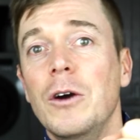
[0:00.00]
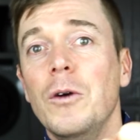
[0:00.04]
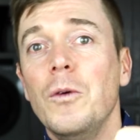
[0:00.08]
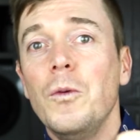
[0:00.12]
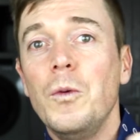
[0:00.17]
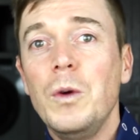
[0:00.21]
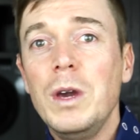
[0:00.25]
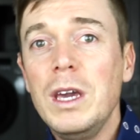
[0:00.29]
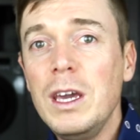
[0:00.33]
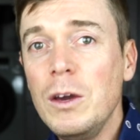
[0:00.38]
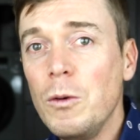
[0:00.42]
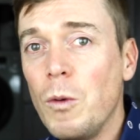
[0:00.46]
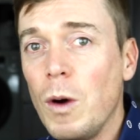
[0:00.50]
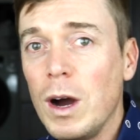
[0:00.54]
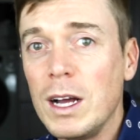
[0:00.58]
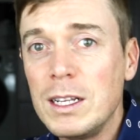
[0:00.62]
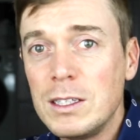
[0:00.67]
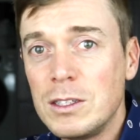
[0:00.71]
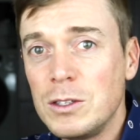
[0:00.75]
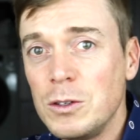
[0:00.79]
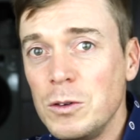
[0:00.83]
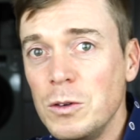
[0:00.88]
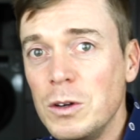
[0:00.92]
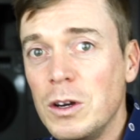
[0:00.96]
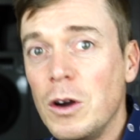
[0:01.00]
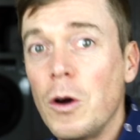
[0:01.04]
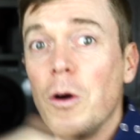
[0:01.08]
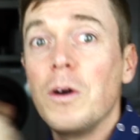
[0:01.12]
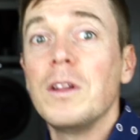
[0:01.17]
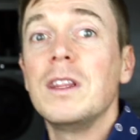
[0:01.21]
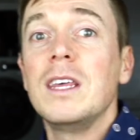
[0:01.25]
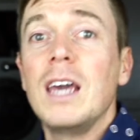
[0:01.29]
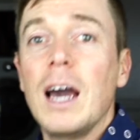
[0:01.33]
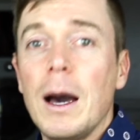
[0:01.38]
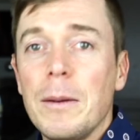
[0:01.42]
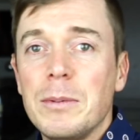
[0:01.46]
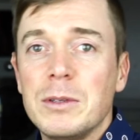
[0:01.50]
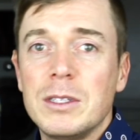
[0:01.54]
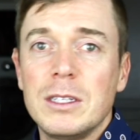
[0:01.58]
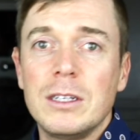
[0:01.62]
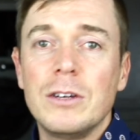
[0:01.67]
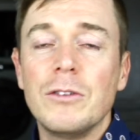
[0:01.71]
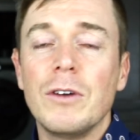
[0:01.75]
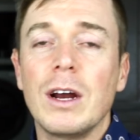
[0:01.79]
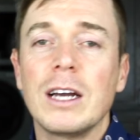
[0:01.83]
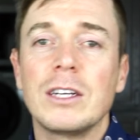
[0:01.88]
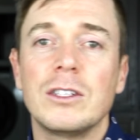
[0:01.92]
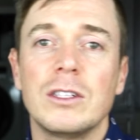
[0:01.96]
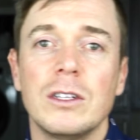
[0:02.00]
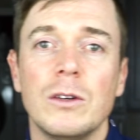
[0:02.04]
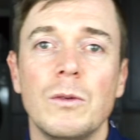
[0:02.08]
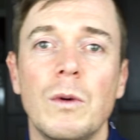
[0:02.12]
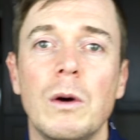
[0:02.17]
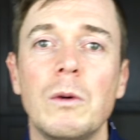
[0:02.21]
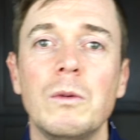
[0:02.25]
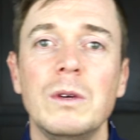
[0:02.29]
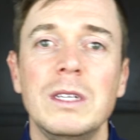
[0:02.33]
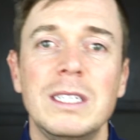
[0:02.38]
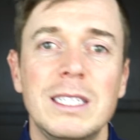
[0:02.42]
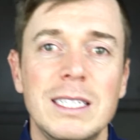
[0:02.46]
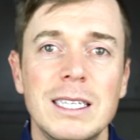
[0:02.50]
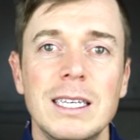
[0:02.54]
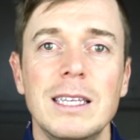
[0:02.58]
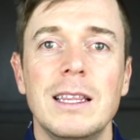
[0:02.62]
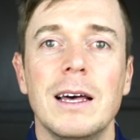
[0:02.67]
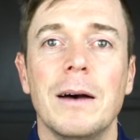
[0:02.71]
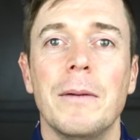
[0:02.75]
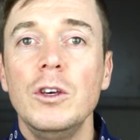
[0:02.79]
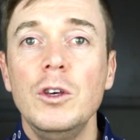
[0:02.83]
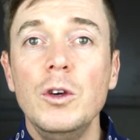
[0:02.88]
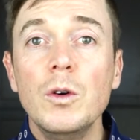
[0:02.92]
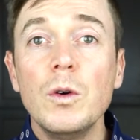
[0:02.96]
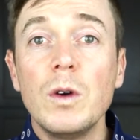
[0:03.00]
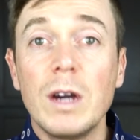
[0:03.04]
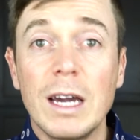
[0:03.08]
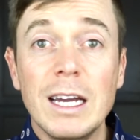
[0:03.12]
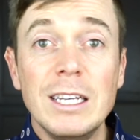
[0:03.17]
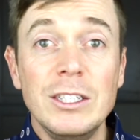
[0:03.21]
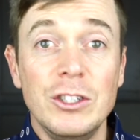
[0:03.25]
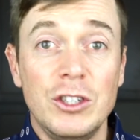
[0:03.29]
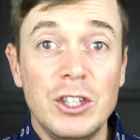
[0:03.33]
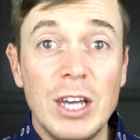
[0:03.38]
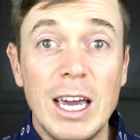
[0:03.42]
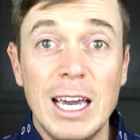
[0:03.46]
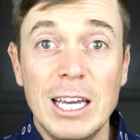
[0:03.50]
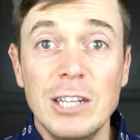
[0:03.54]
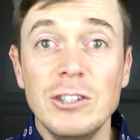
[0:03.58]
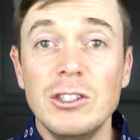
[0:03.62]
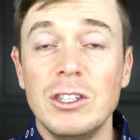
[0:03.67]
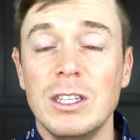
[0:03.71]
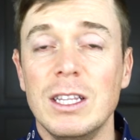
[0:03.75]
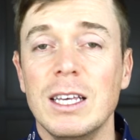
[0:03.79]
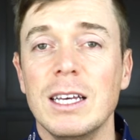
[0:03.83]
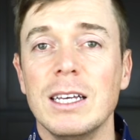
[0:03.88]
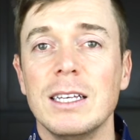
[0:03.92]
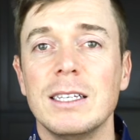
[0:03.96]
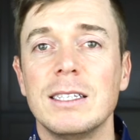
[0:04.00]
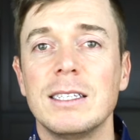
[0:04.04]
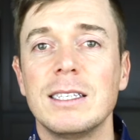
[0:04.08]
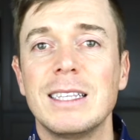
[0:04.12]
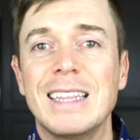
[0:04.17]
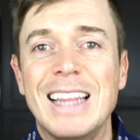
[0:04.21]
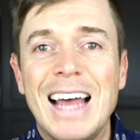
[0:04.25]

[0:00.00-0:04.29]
We want to go the opposite direction when we see them. You can change this.